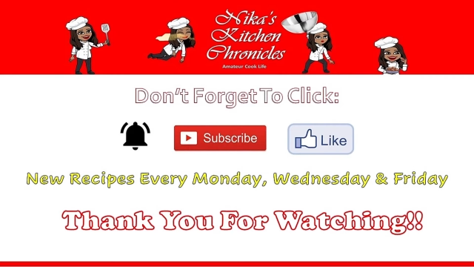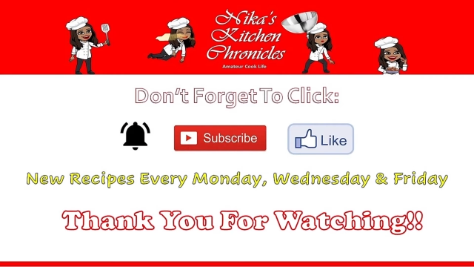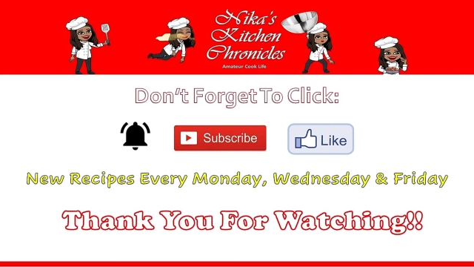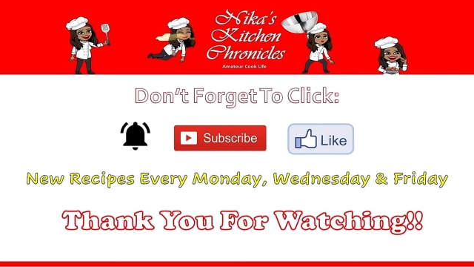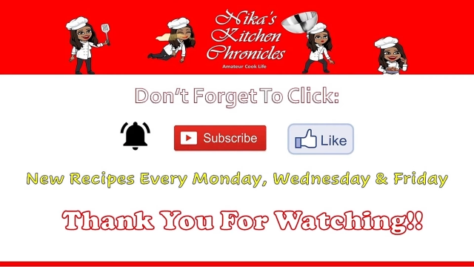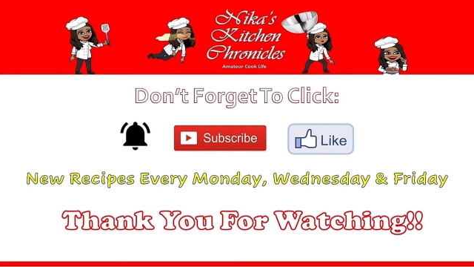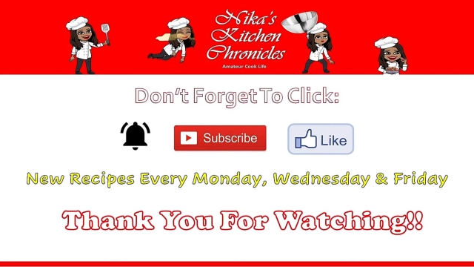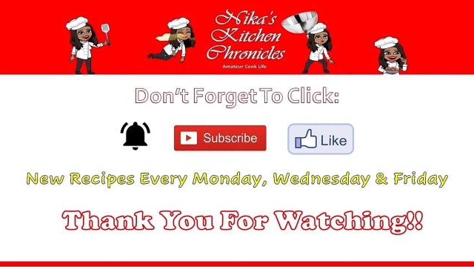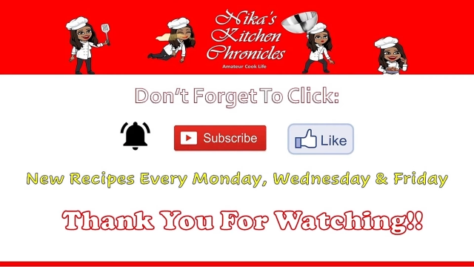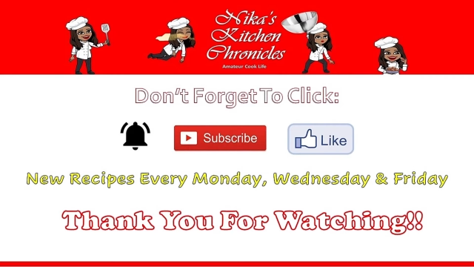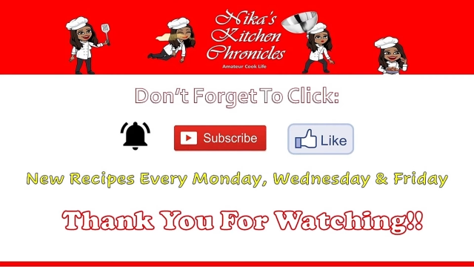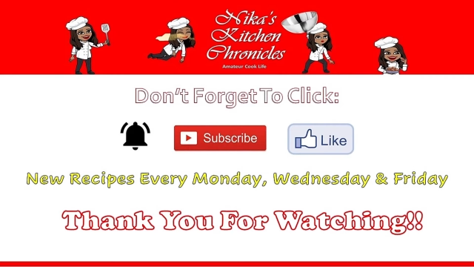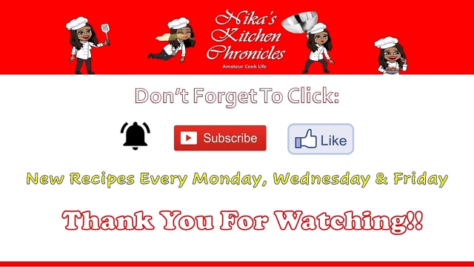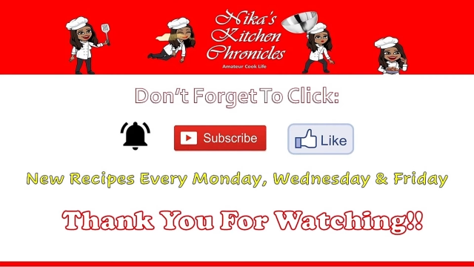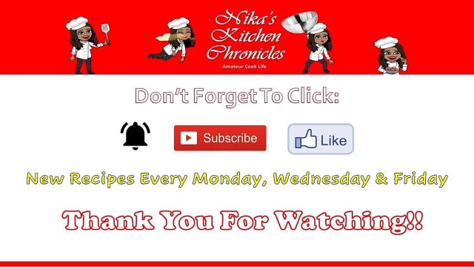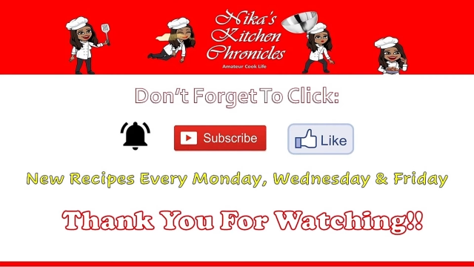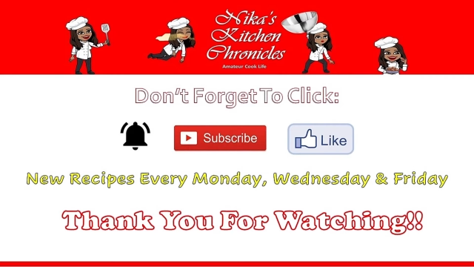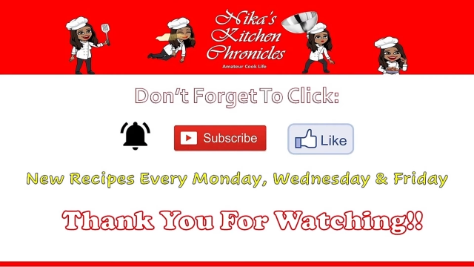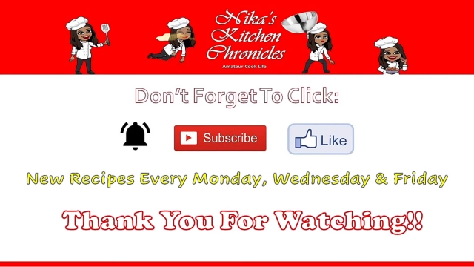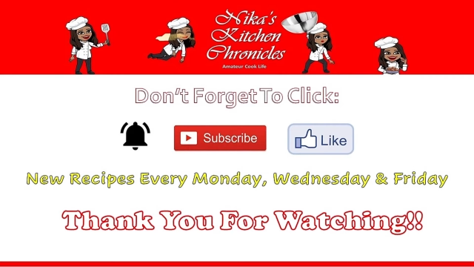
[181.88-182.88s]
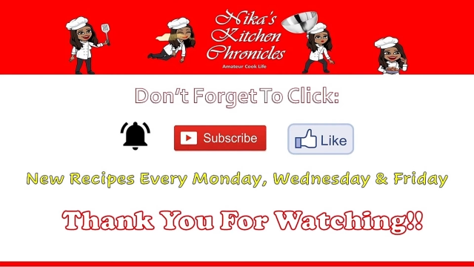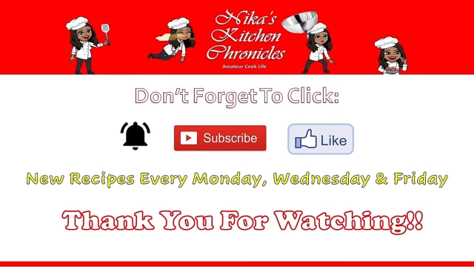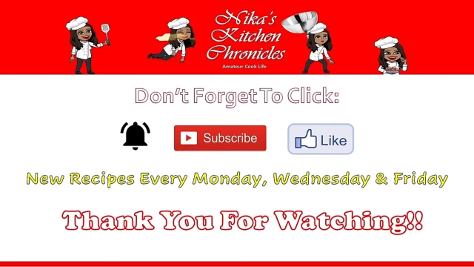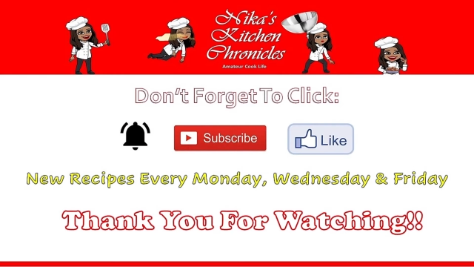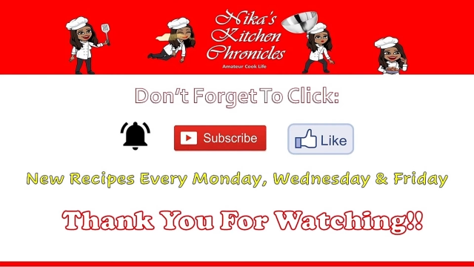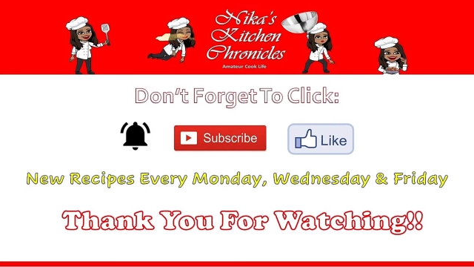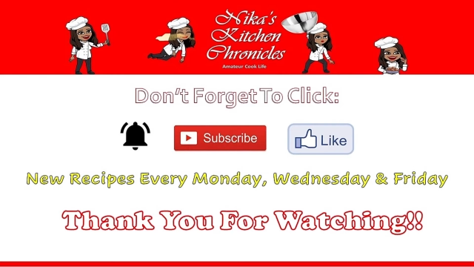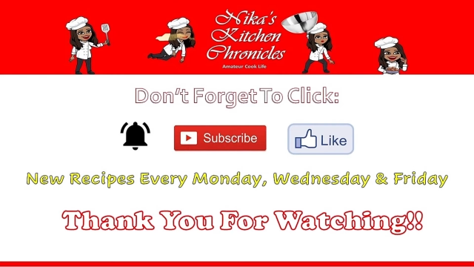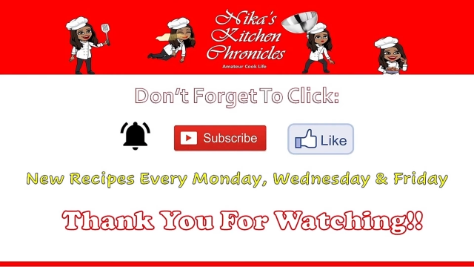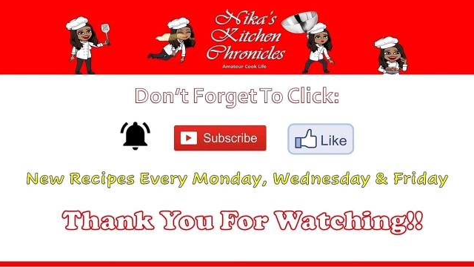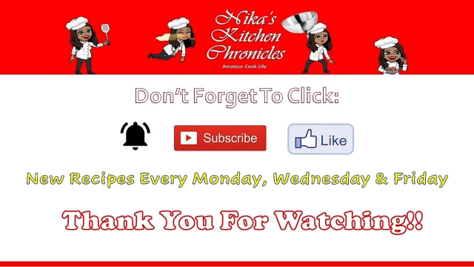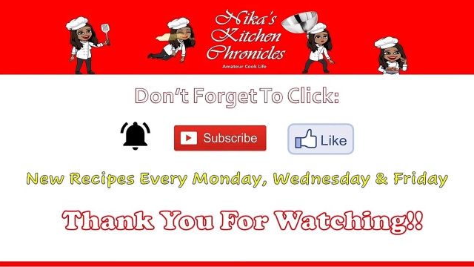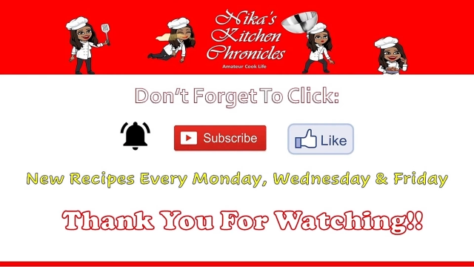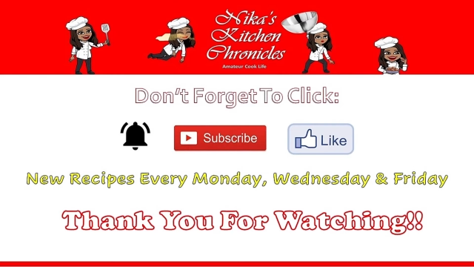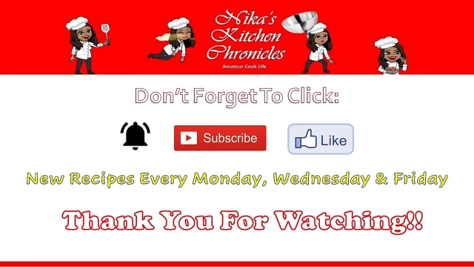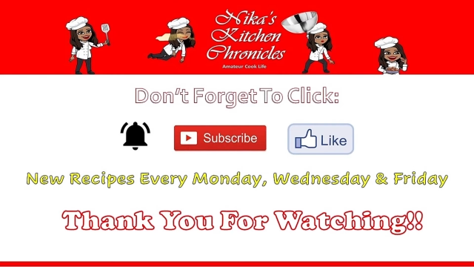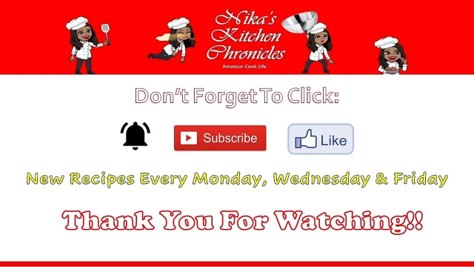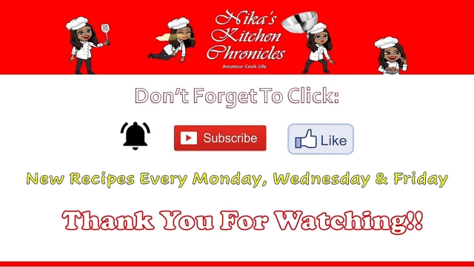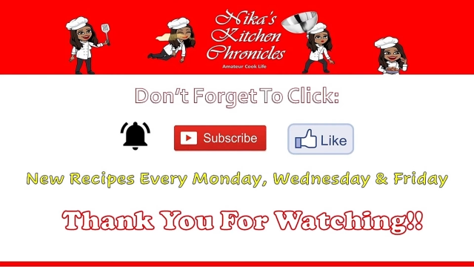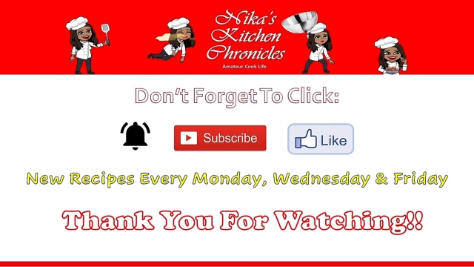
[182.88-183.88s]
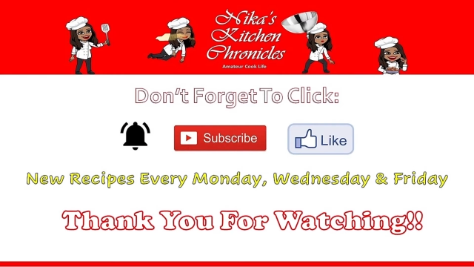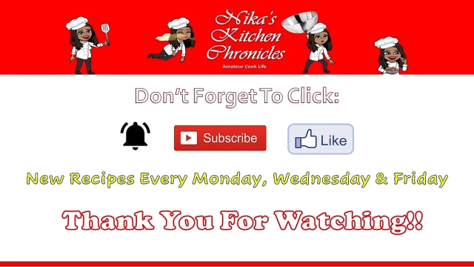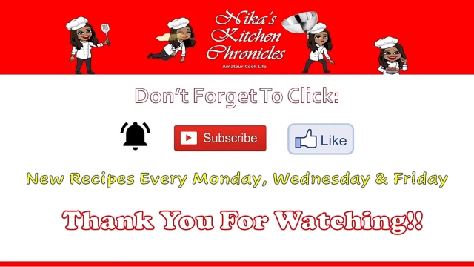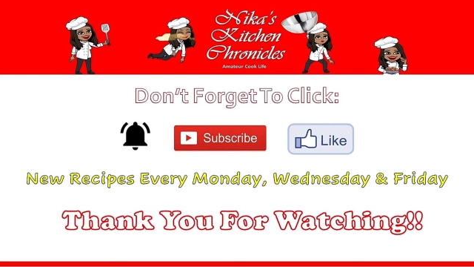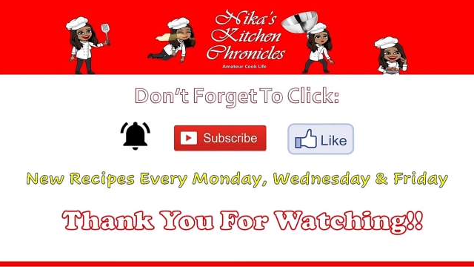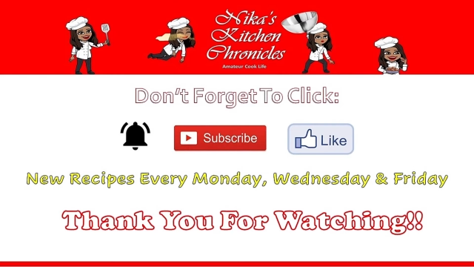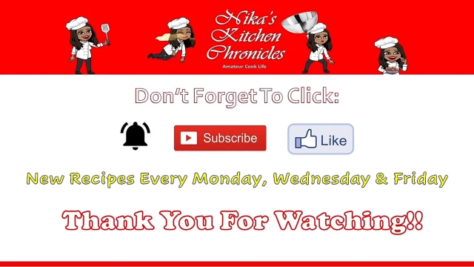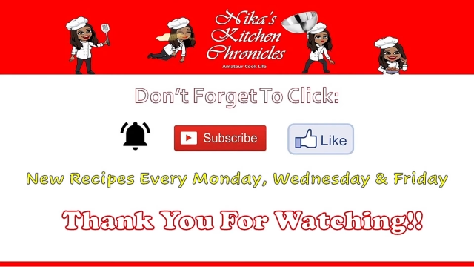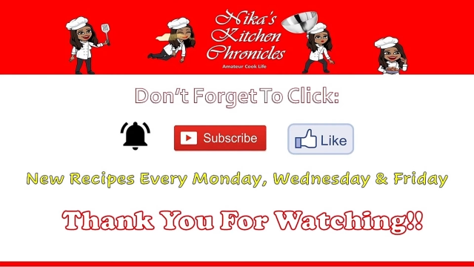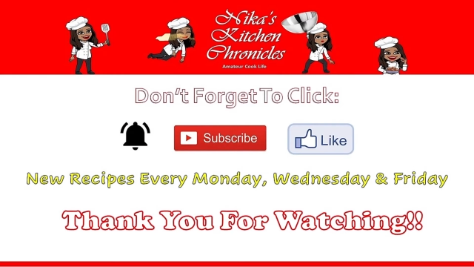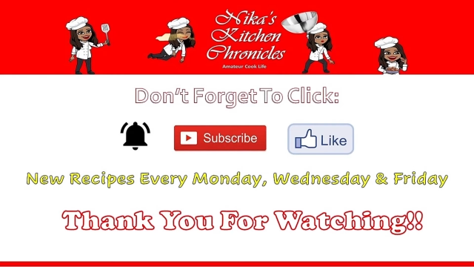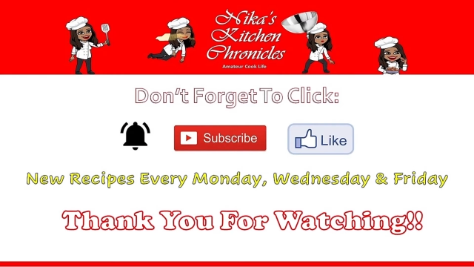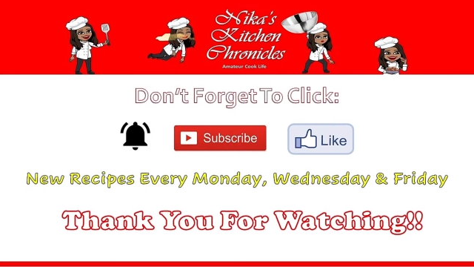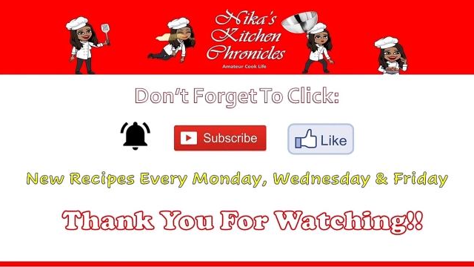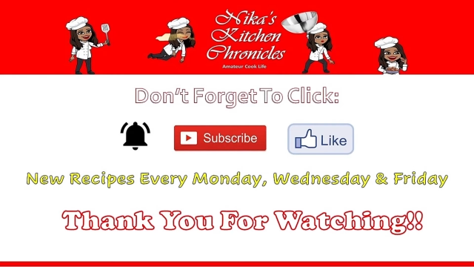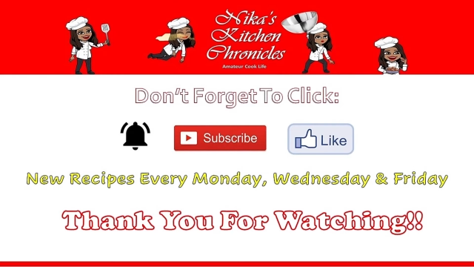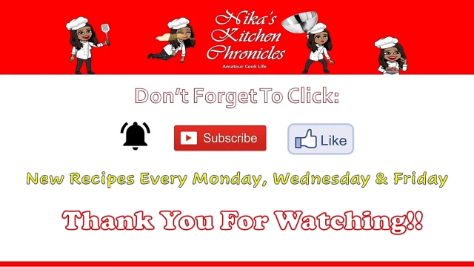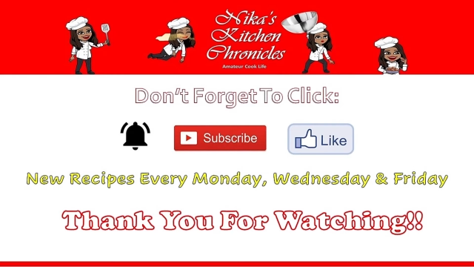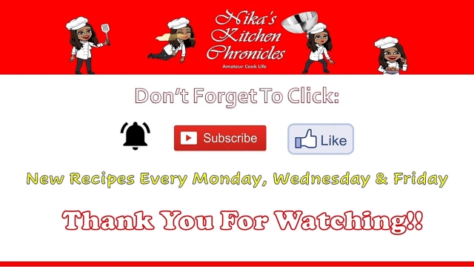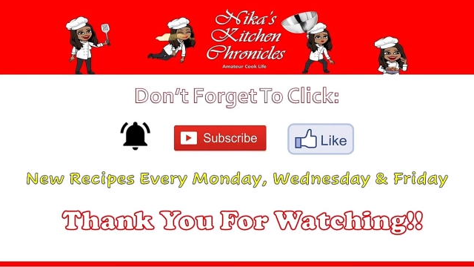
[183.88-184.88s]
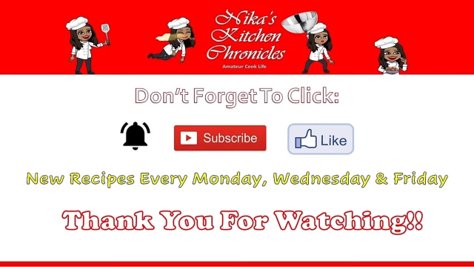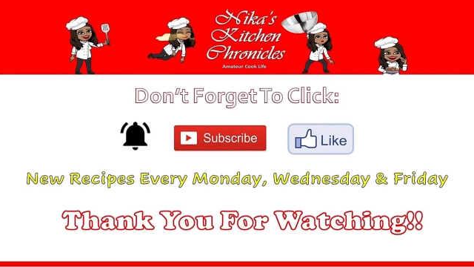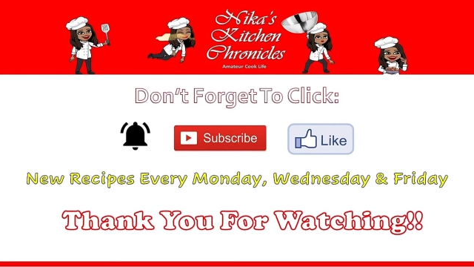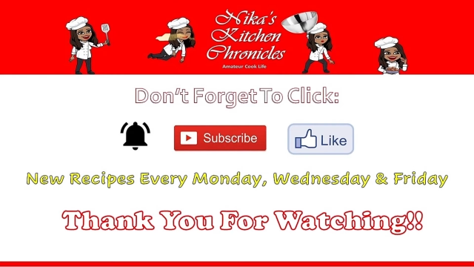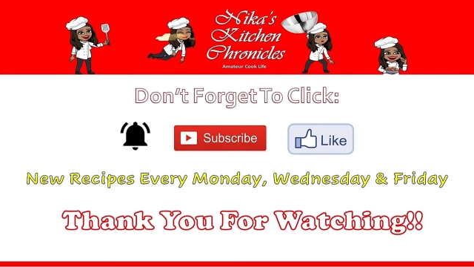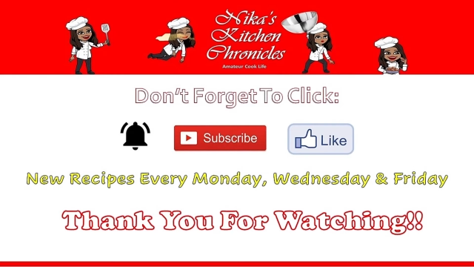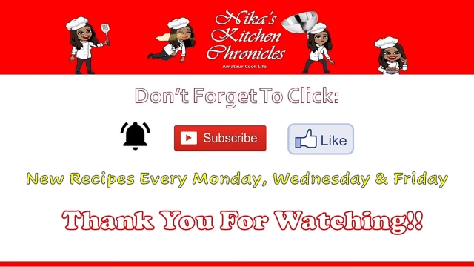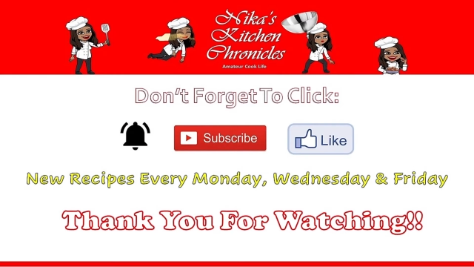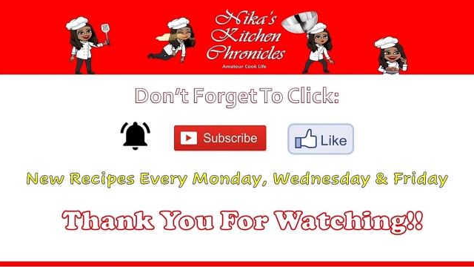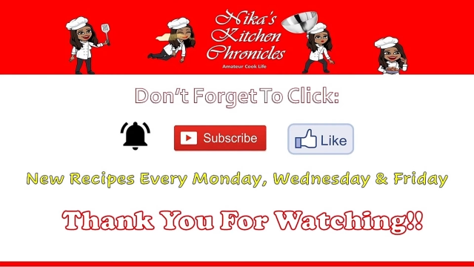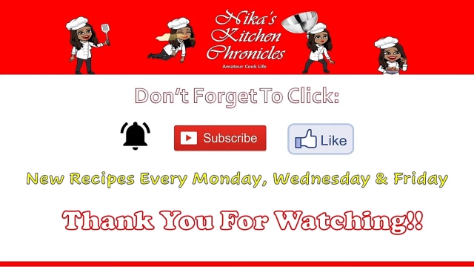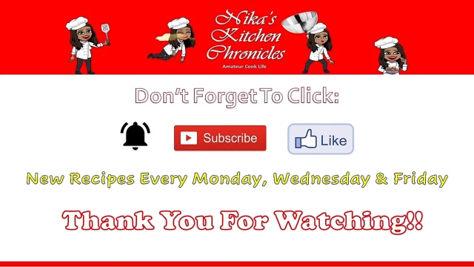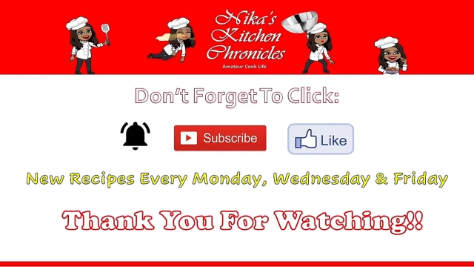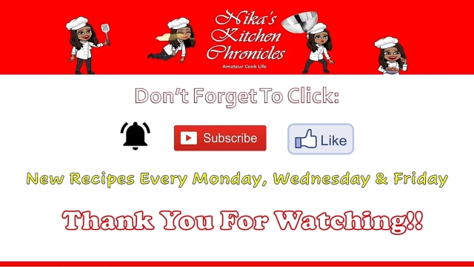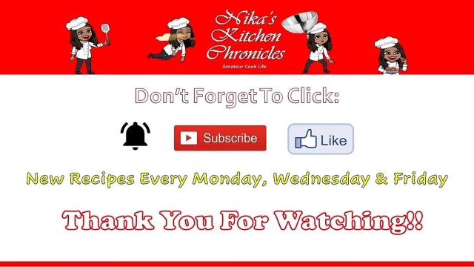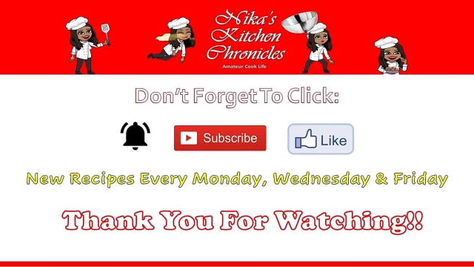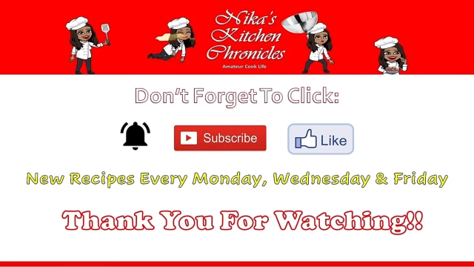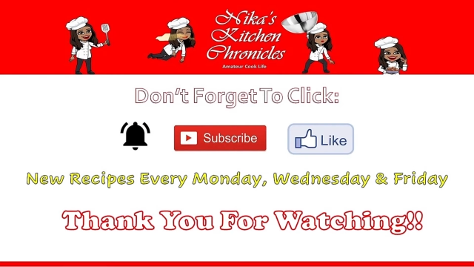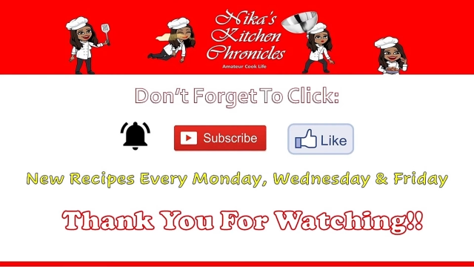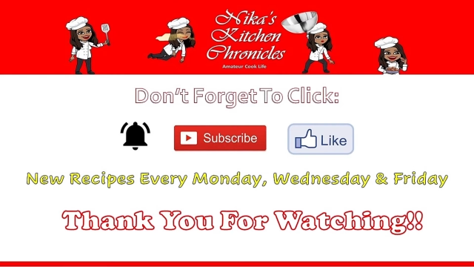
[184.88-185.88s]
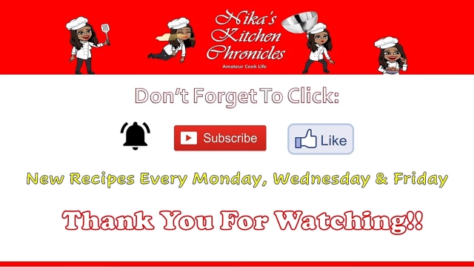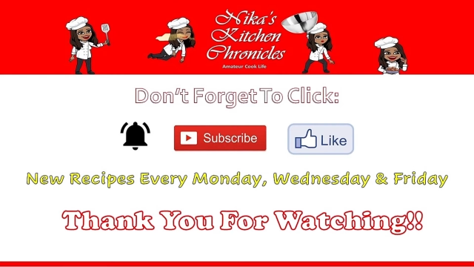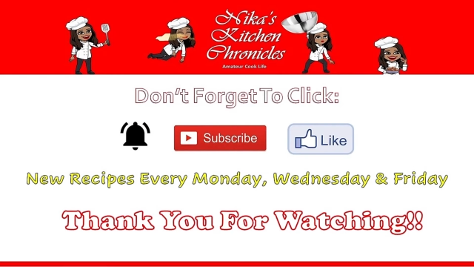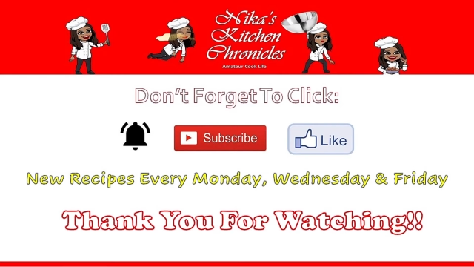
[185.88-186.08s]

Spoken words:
No face is visible, so there are no lips to read.